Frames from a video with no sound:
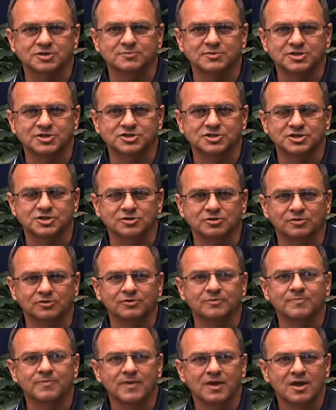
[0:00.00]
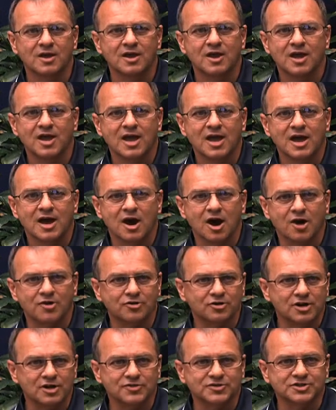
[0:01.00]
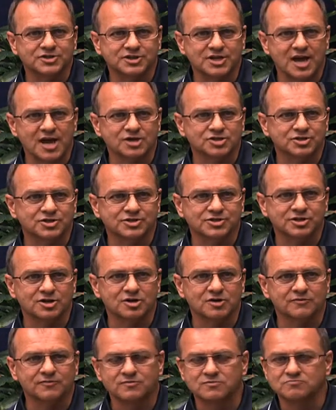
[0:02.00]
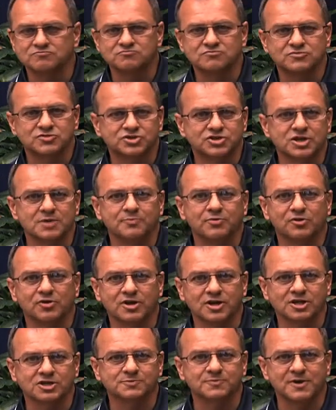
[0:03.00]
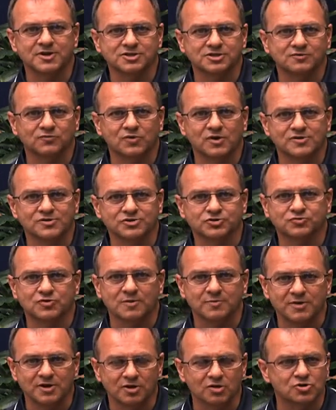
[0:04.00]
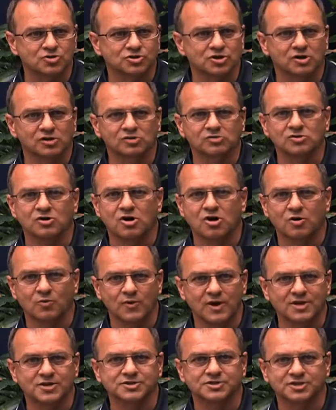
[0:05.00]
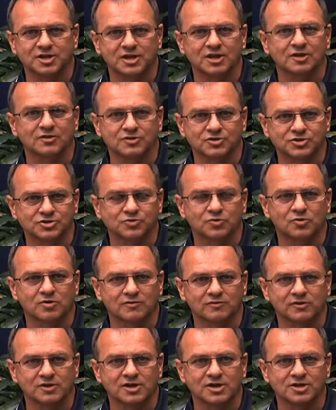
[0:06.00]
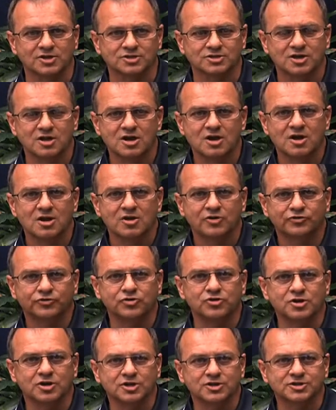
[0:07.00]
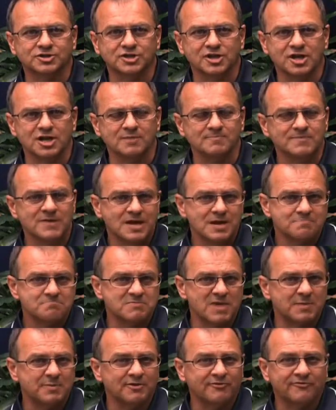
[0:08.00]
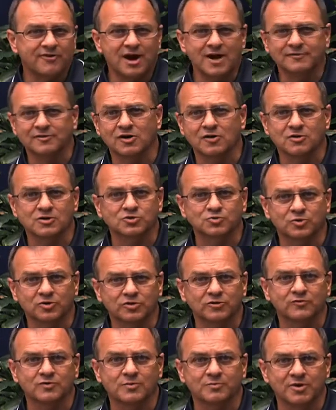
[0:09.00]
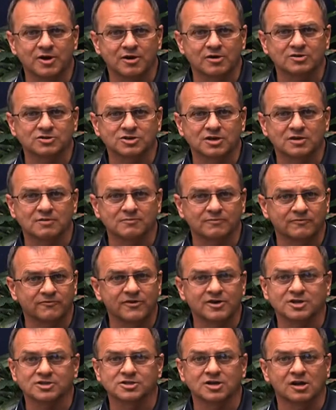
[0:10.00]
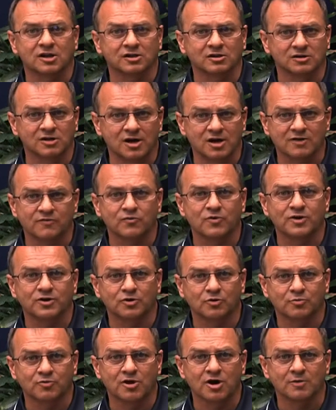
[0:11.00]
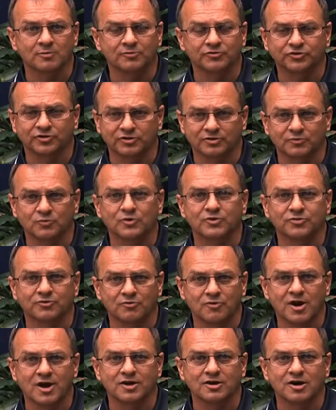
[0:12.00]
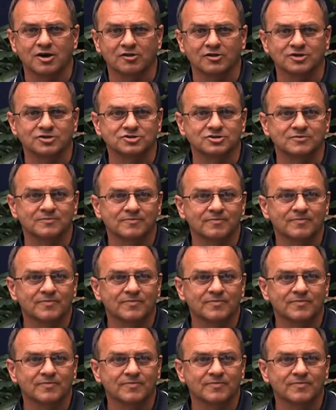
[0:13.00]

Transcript: to be sealed. Underneath the sash itself, simple, inexpensive weather stripping goes a long way to sealing those sort of leaks. So you can see maybe $5 worth of repairs can fix a lot of window problems with the right knowledge.